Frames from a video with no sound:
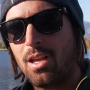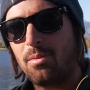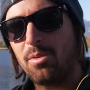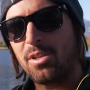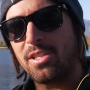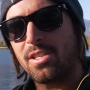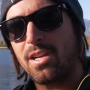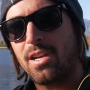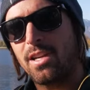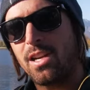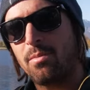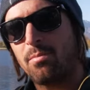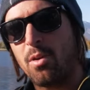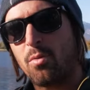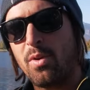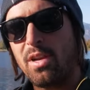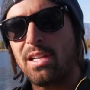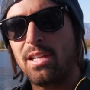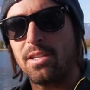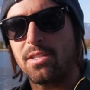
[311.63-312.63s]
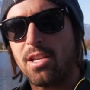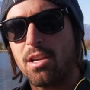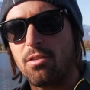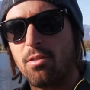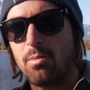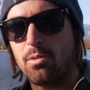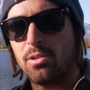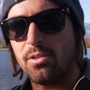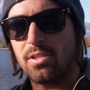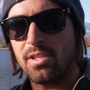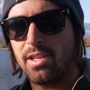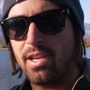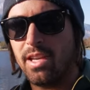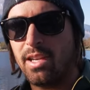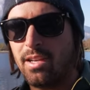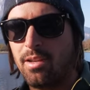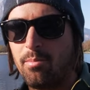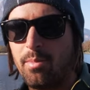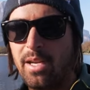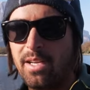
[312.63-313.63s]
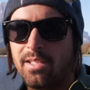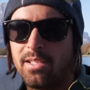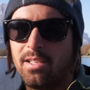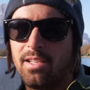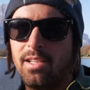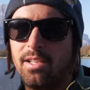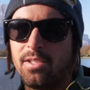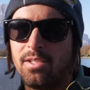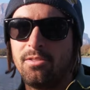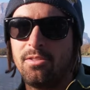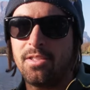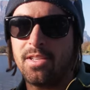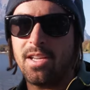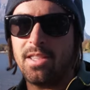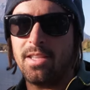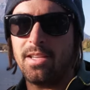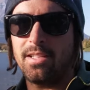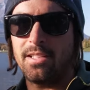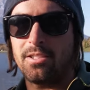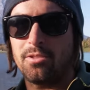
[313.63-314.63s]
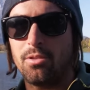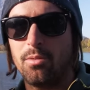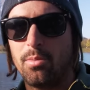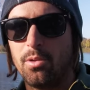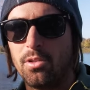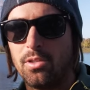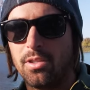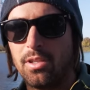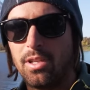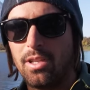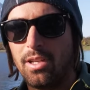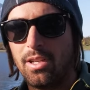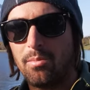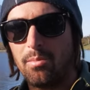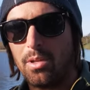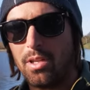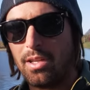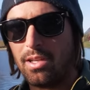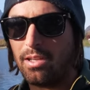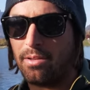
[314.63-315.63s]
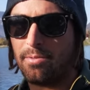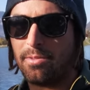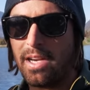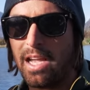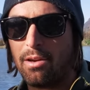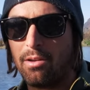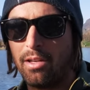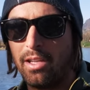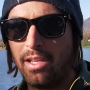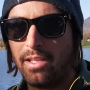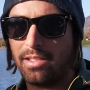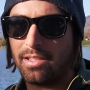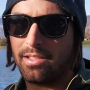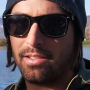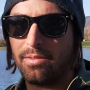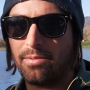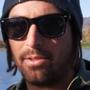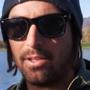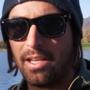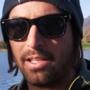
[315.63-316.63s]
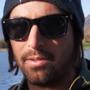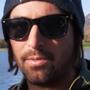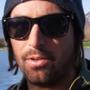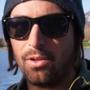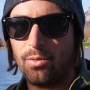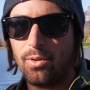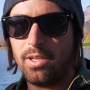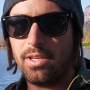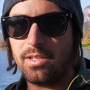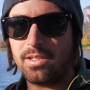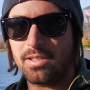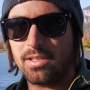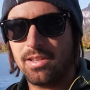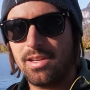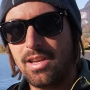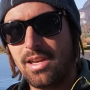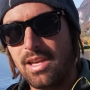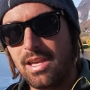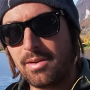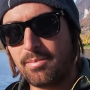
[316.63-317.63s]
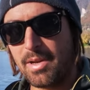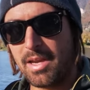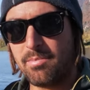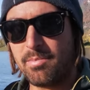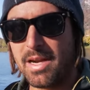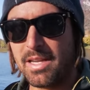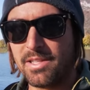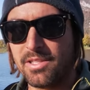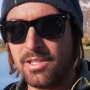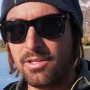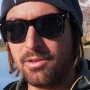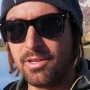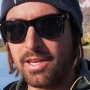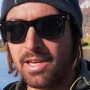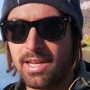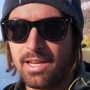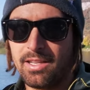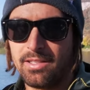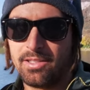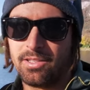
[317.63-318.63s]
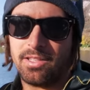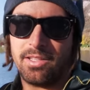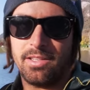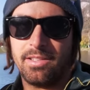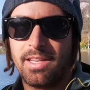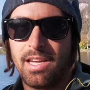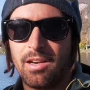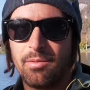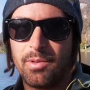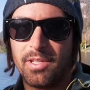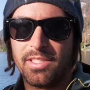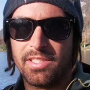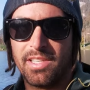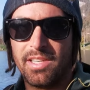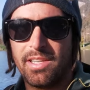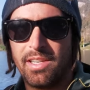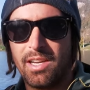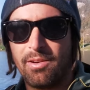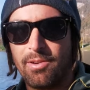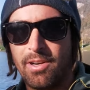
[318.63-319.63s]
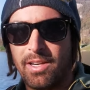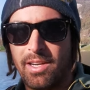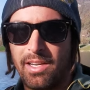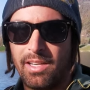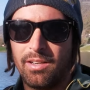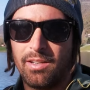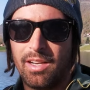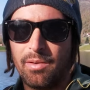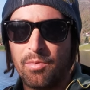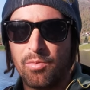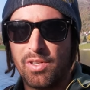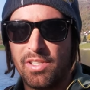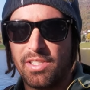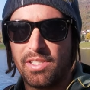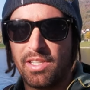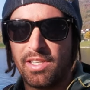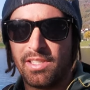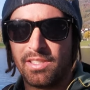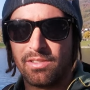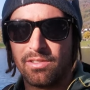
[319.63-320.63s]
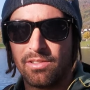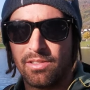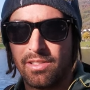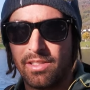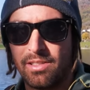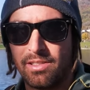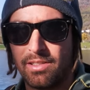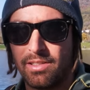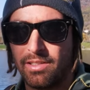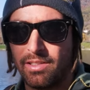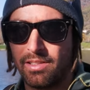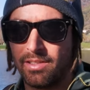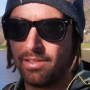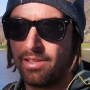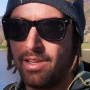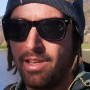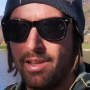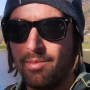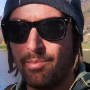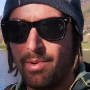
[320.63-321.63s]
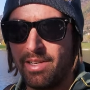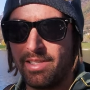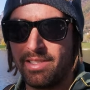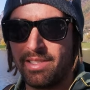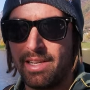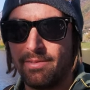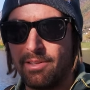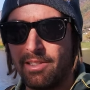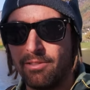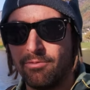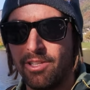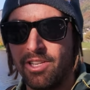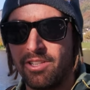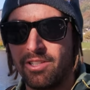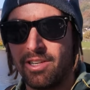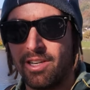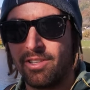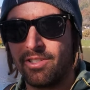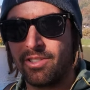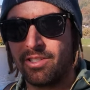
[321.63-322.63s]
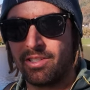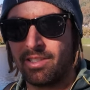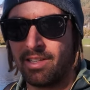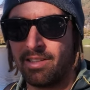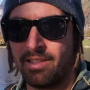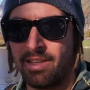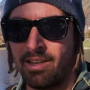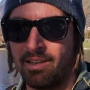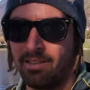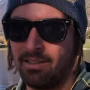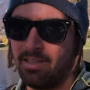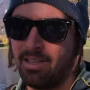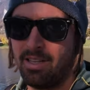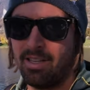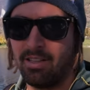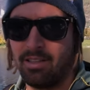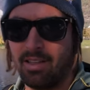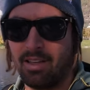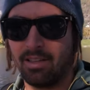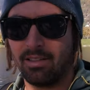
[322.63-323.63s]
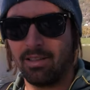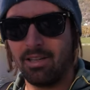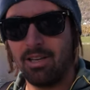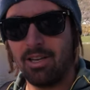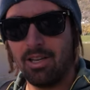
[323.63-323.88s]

I'll be starting up my weekly snow reports again, basically as soon as anything to report, but for now at least, for the next few weeks, I'm heading back to UK to get all my ski gear ready, get my winter gear sorted and basically have a little recharge and then yeah,